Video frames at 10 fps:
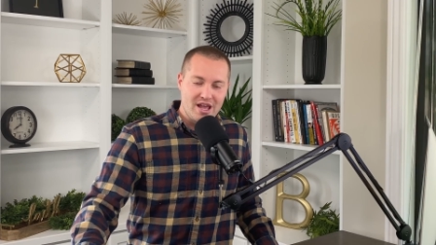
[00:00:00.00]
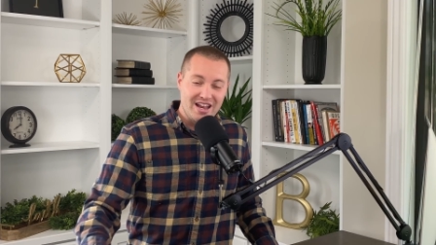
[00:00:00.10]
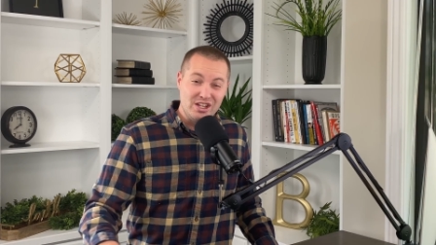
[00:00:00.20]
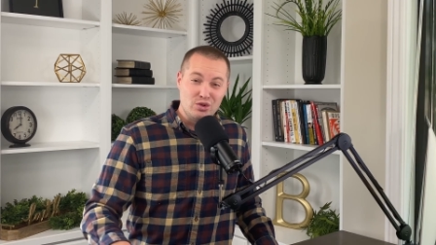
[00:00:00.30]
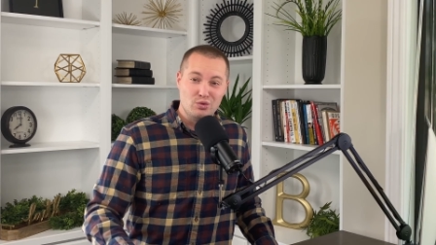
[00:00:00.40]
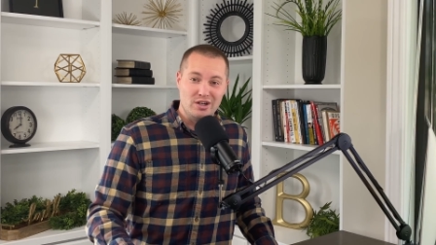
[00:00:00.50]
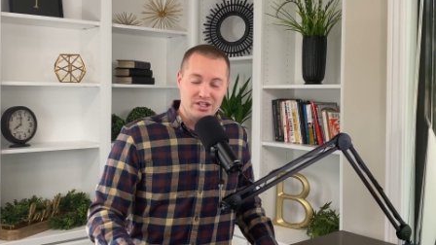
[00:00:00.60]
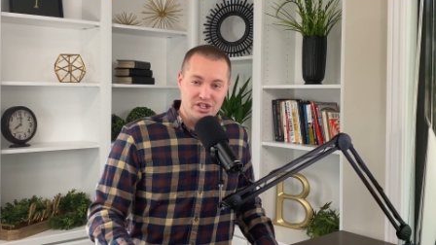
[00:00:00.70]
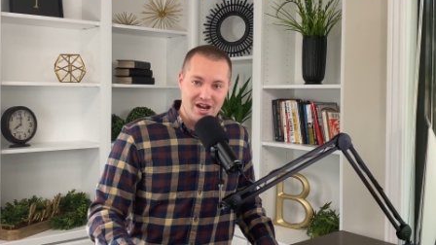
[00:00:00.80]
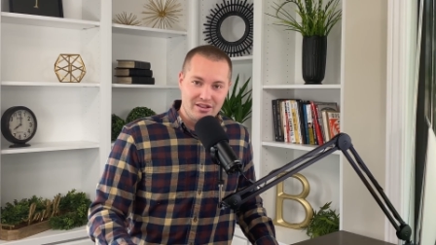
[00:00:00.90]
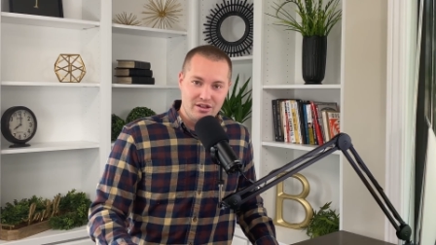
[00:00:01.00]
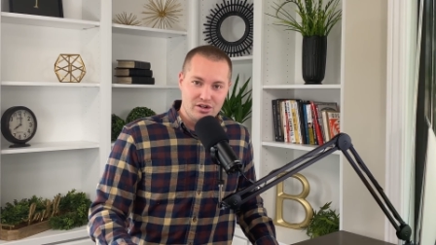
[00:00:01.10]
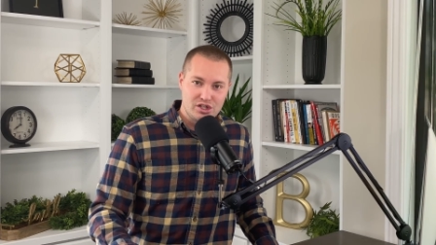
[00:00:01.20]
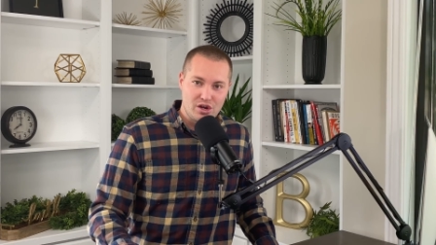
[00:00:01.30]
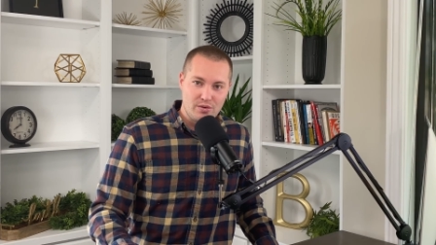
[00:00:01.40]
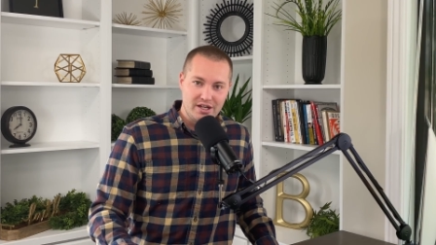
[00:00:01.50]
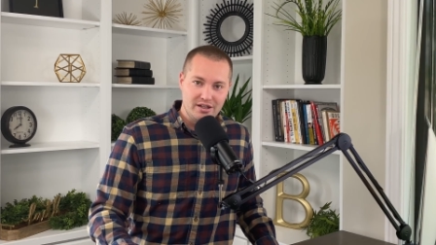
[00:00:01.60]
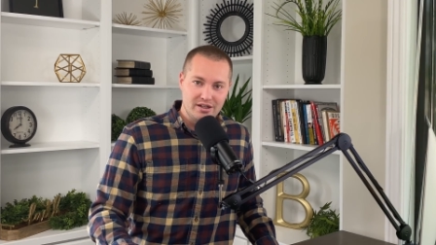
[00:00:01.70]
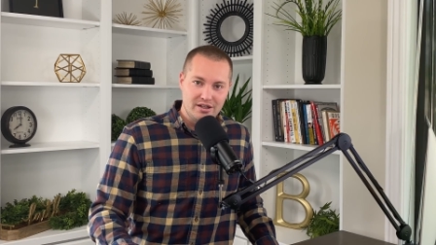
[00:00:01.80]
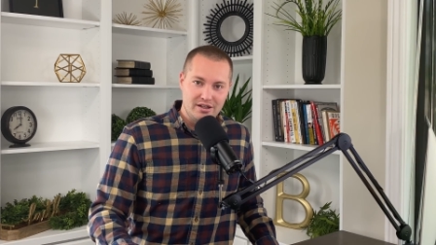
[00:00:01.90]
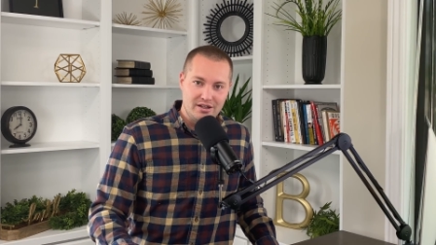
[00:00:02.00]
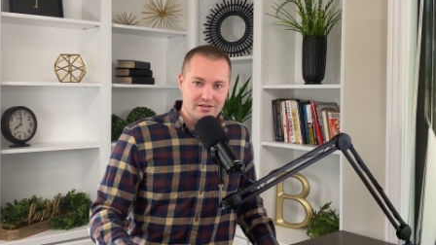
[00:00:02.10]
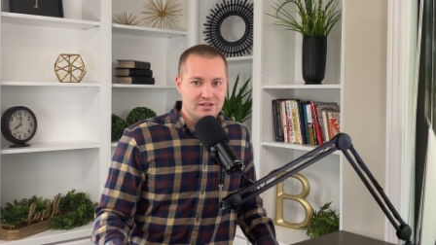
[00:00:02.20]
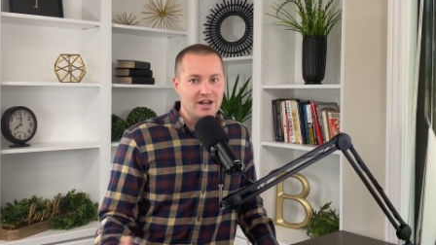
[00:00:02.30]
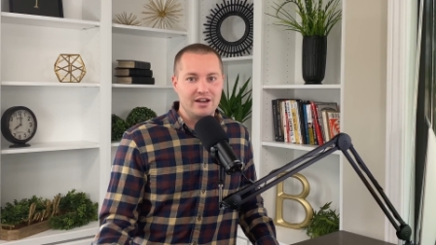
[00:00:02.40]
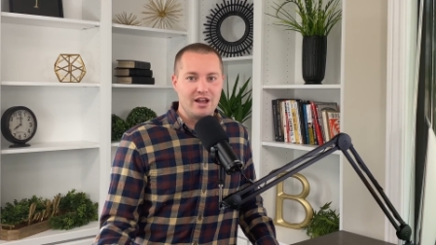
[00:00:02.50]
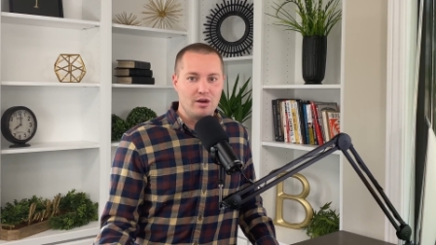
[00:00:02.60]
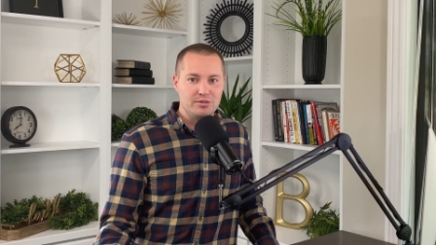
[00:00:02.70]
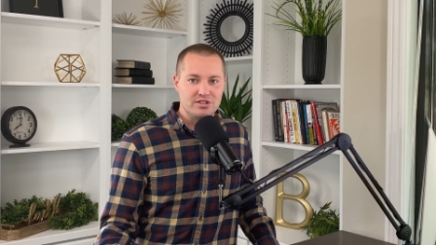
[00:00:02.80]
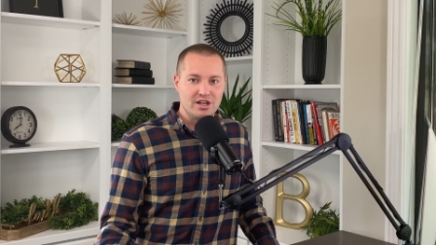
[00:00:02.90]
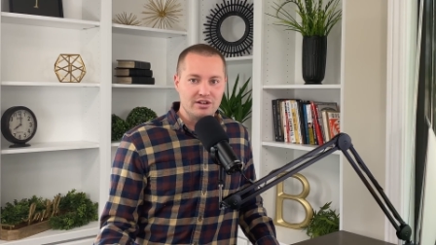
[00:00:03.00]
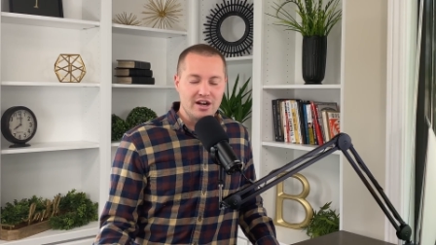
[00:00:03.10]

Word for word: and you reject their showing, is that going to help you sell your